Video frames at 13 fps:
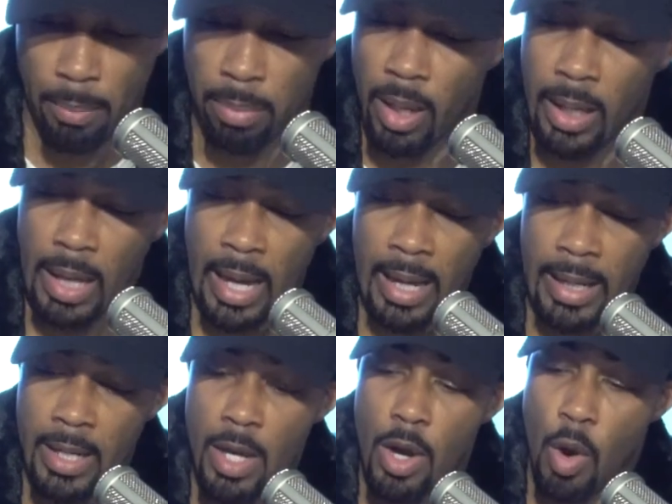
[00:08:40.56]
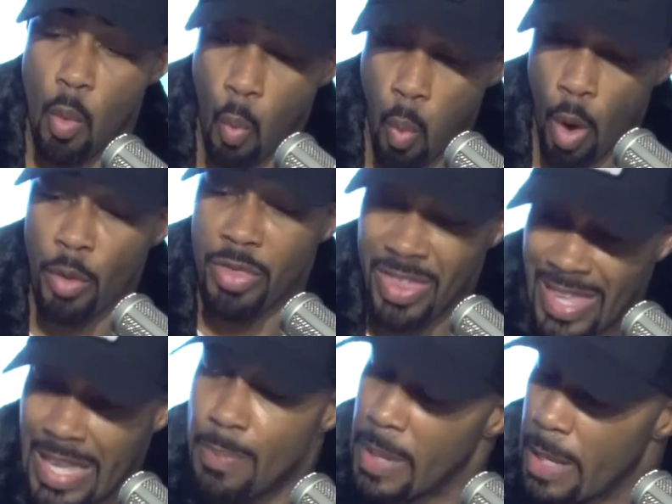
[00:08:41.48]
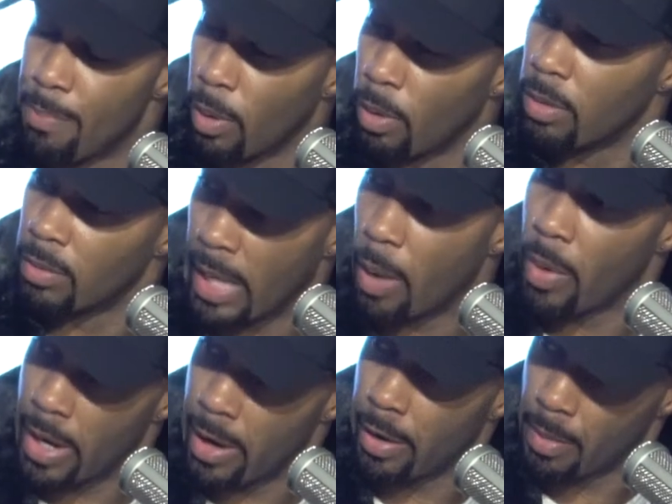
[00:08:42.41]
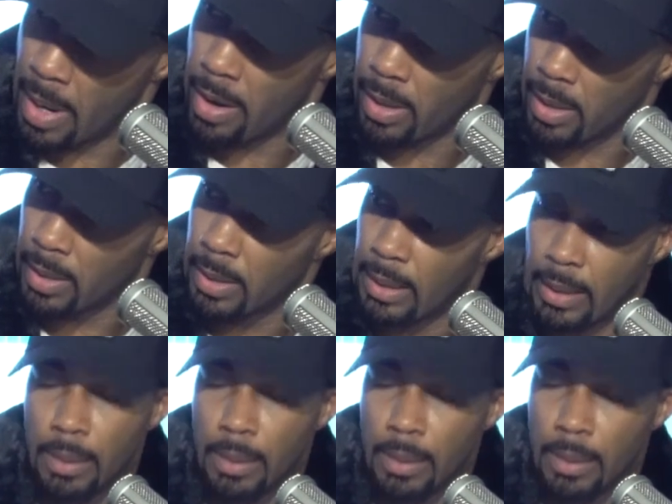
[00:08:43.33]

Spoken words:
bloodline, were the people that were here in America.